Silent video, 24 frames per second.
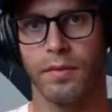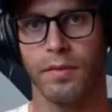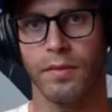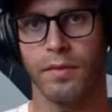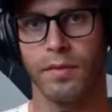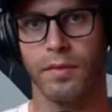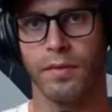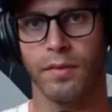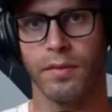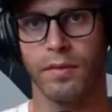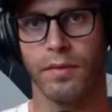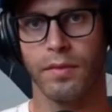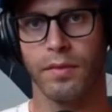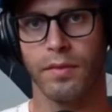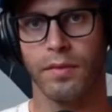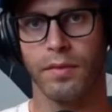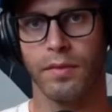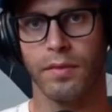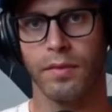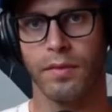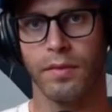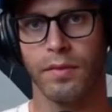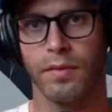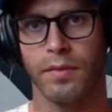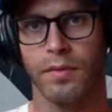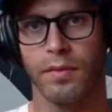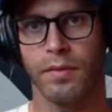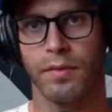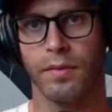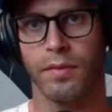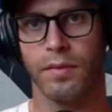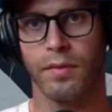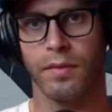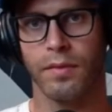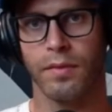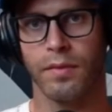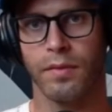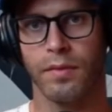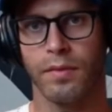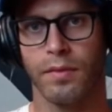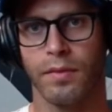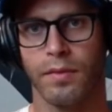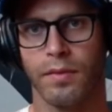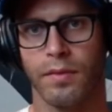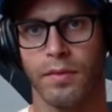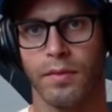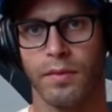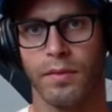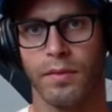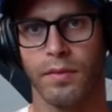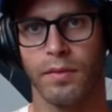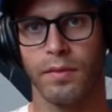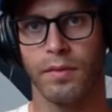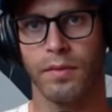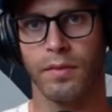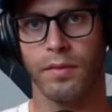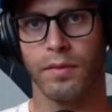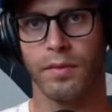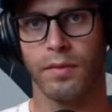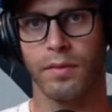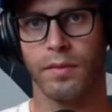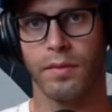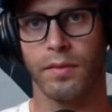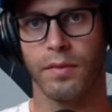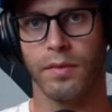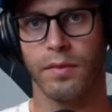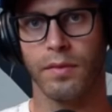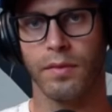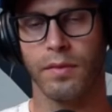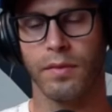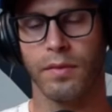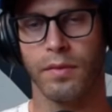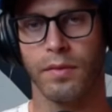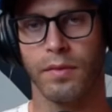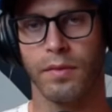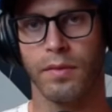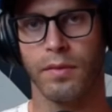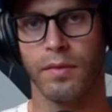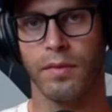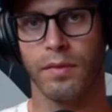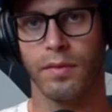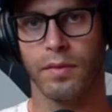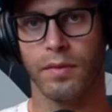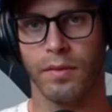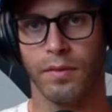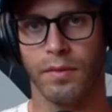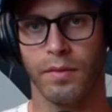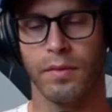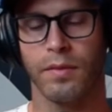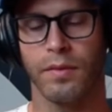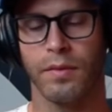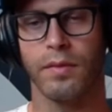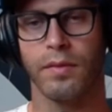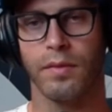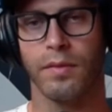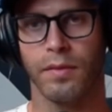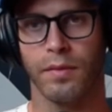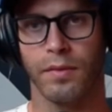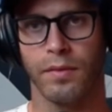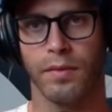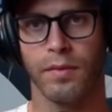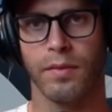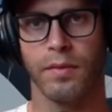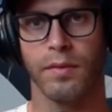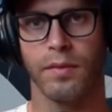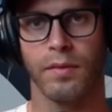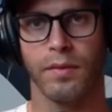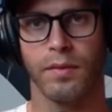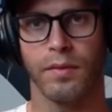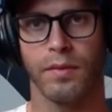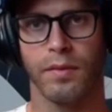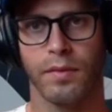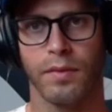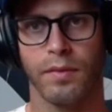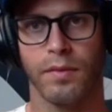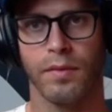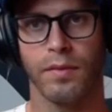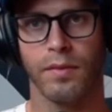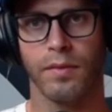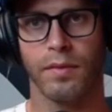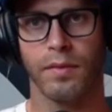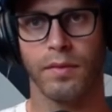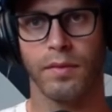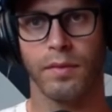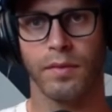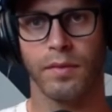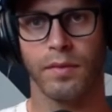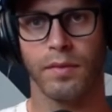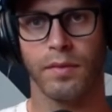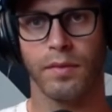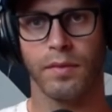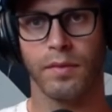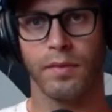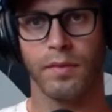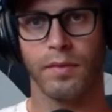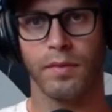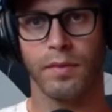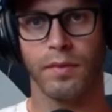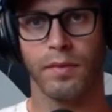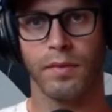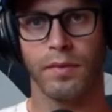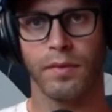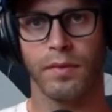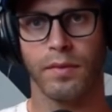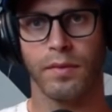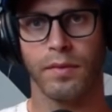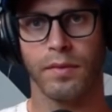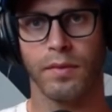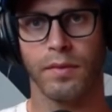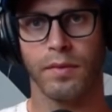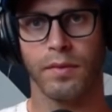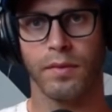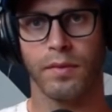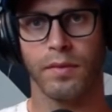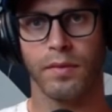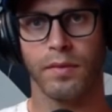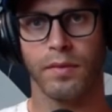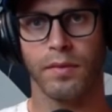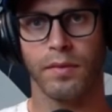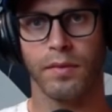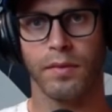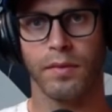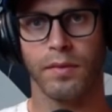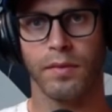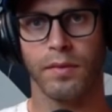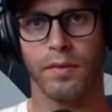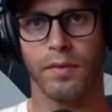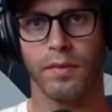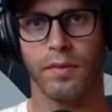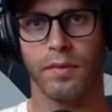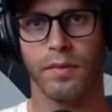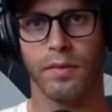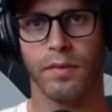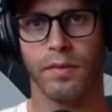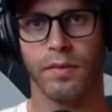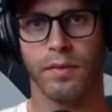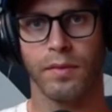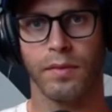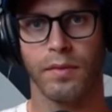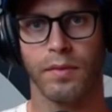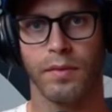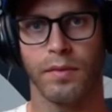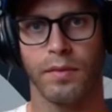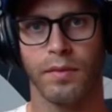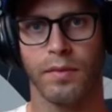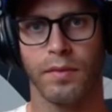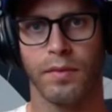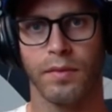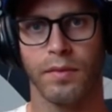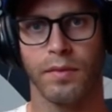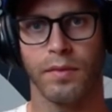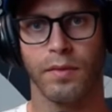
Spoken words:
This person isn't speaking.